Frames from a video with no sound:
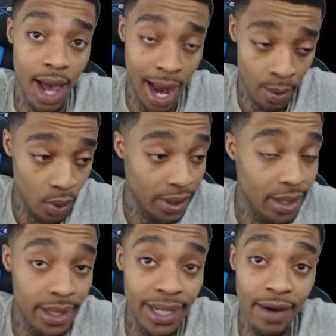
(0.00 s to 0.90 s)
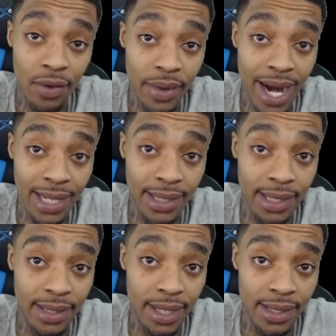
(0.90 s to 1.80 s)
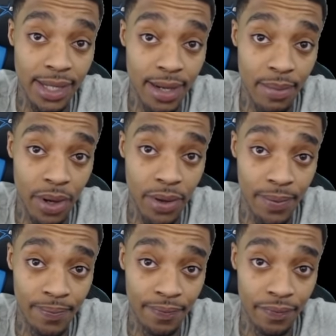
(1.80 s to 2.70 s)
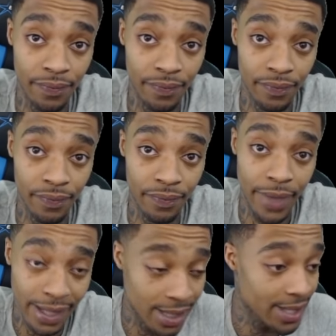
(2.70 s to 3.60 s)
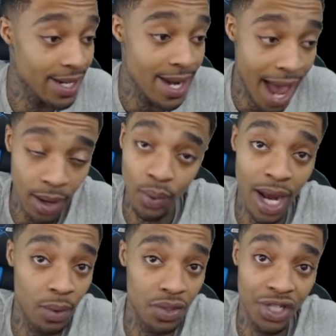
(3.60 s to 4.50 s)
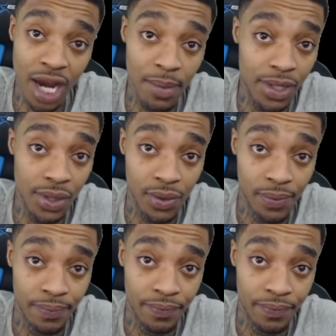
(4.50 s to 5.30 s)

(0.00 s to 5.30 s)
I will literally never react to these things again, bro. This is not what I was jamming to.